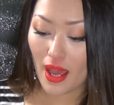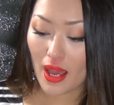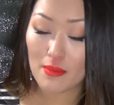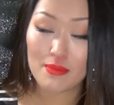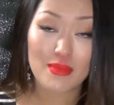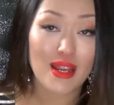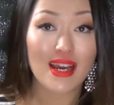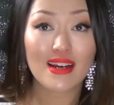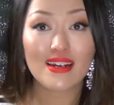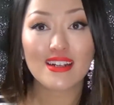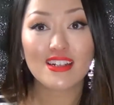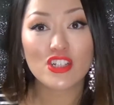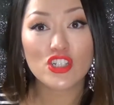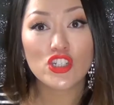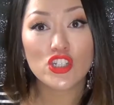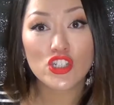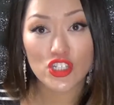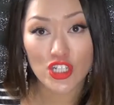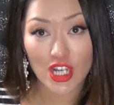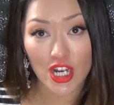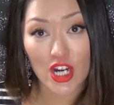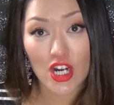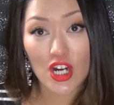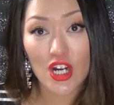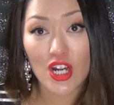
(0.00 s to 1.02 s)
I'm not going to
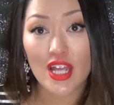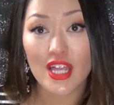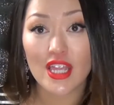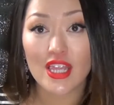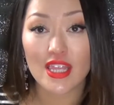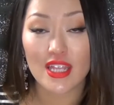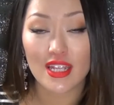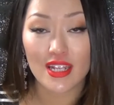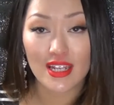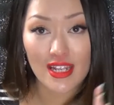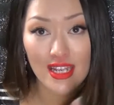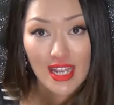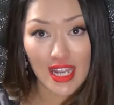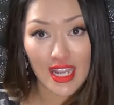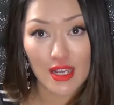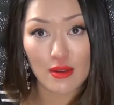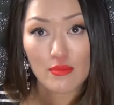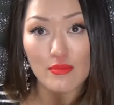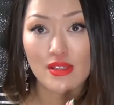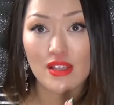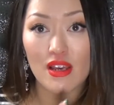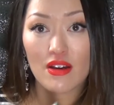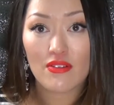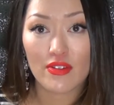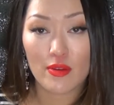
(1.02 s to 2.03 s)
share the
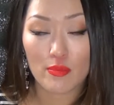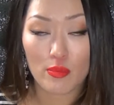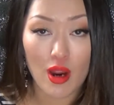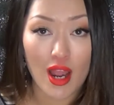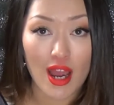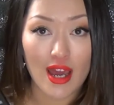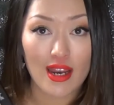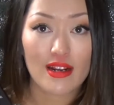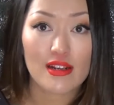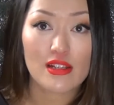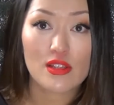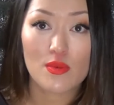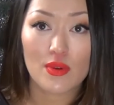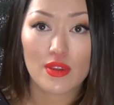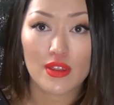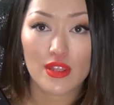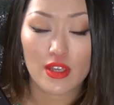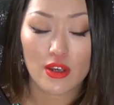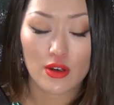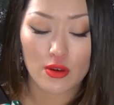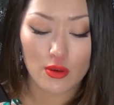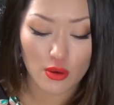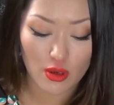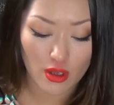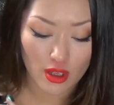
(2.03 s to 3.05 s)
names of the products with
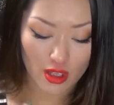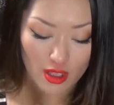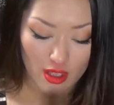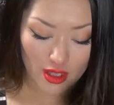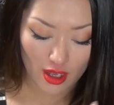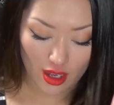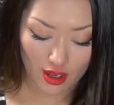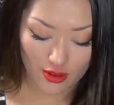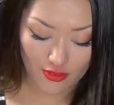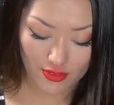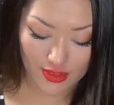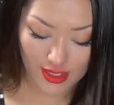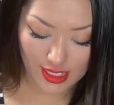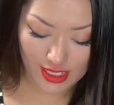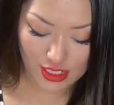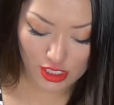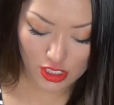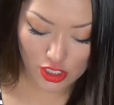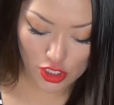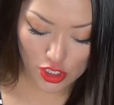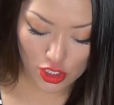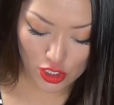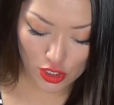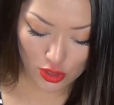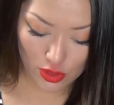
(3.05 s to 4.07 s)
you, of
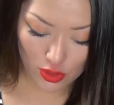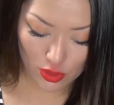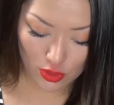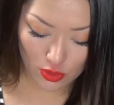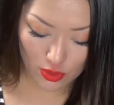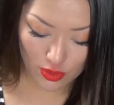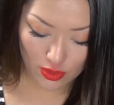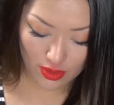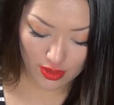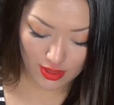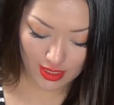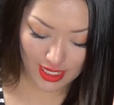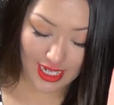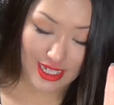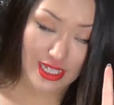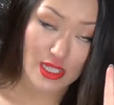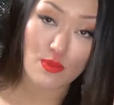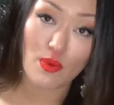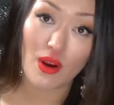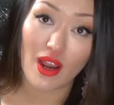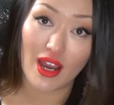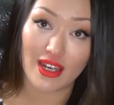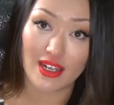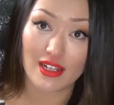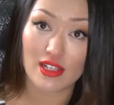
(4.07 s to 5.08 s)
these two
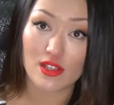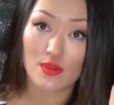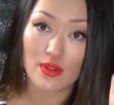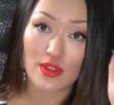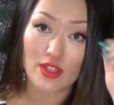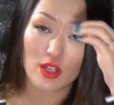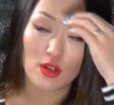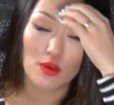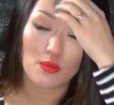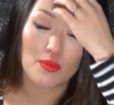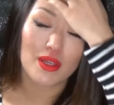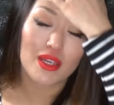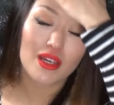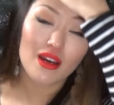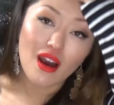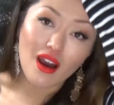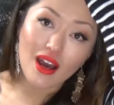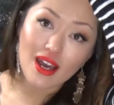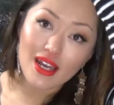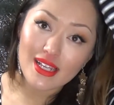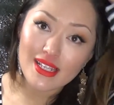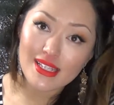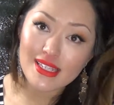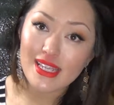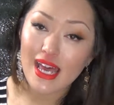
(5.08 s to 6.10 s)
next products with you,
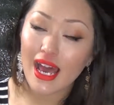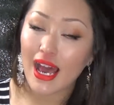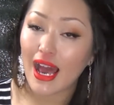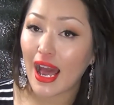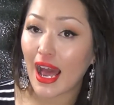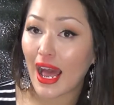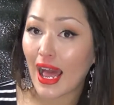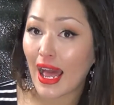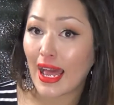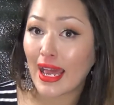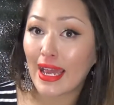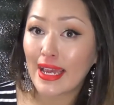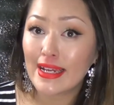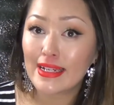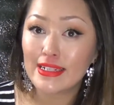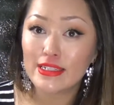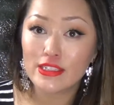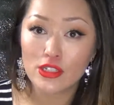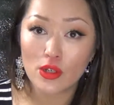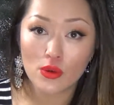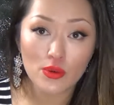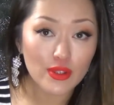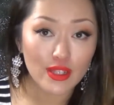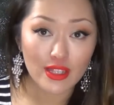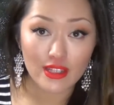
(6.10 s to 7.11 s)
because I
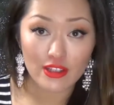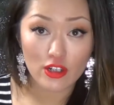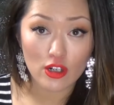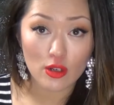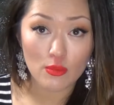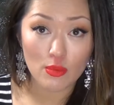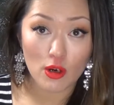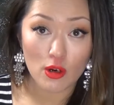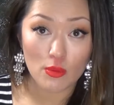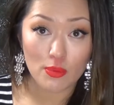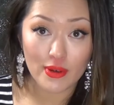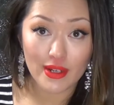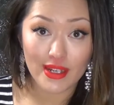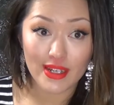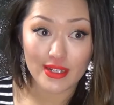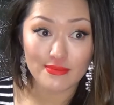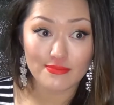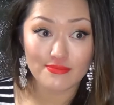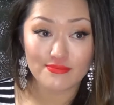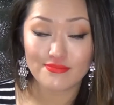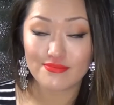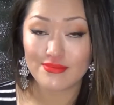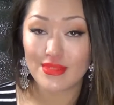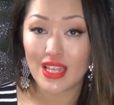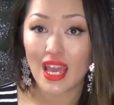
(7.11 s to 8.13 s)
don't think they're appropriate.
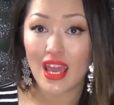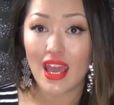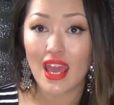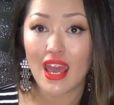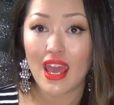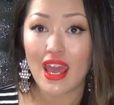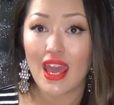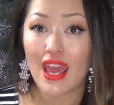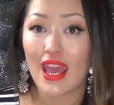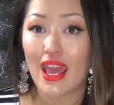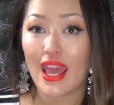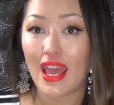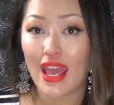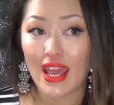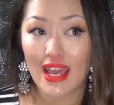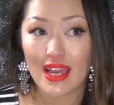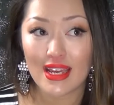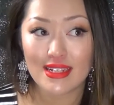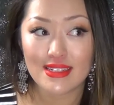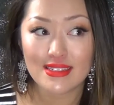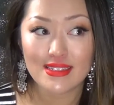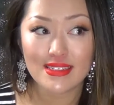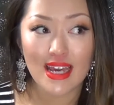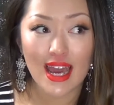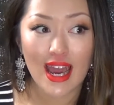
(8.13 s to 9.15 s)

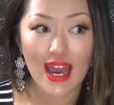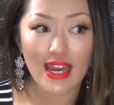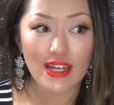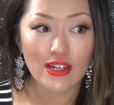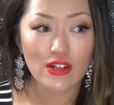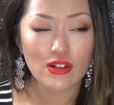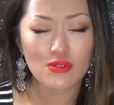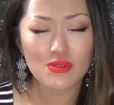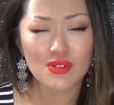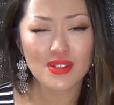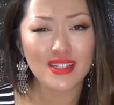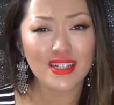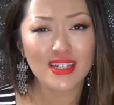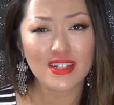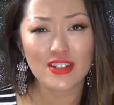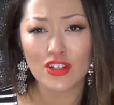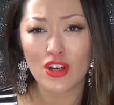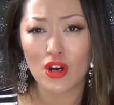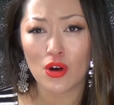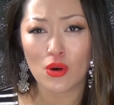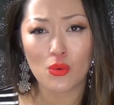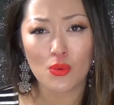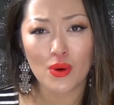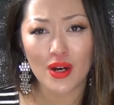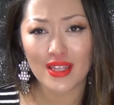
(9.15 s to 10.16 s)
And I don't really
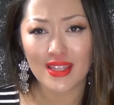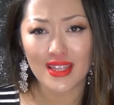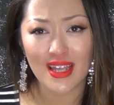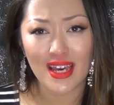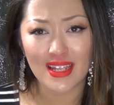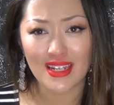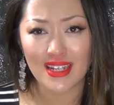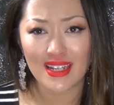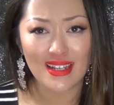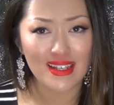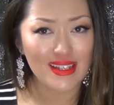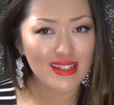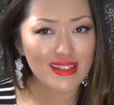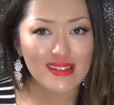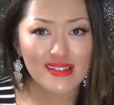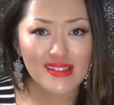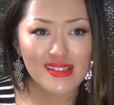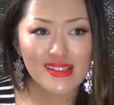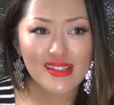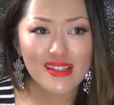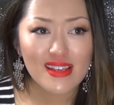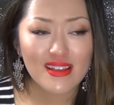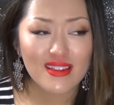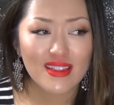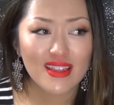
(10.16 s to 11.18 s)
know what that
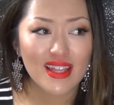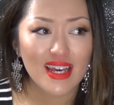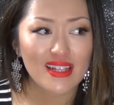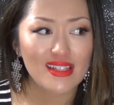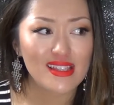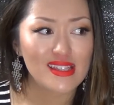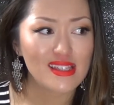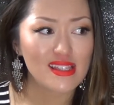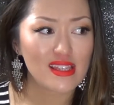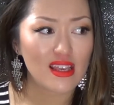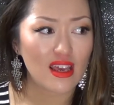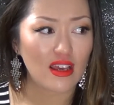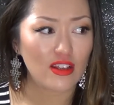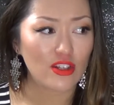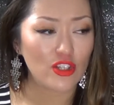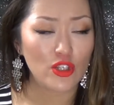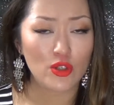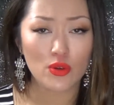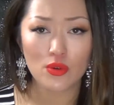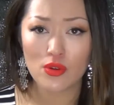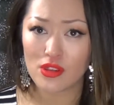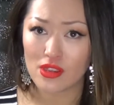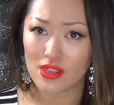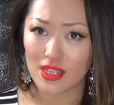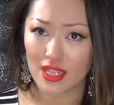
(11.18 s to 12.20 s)
is. That's a
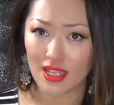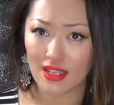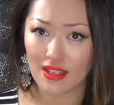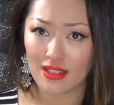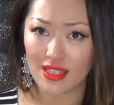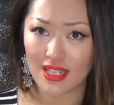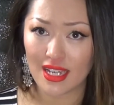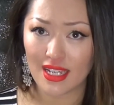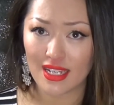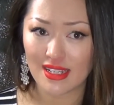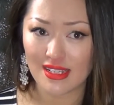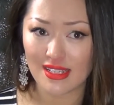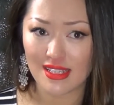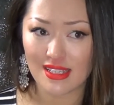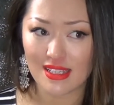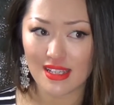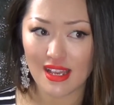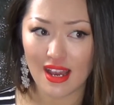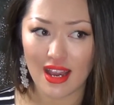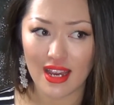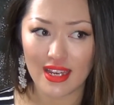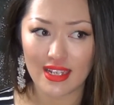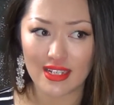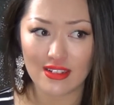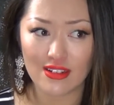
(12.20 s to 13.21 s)
new thing that is
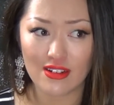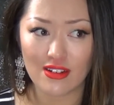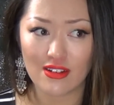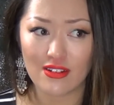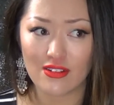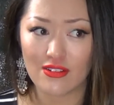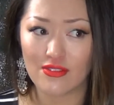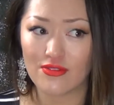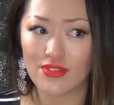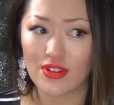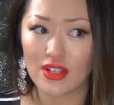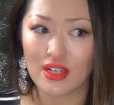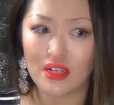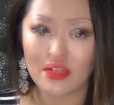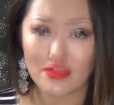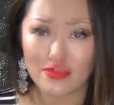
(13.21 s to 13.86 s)
kind of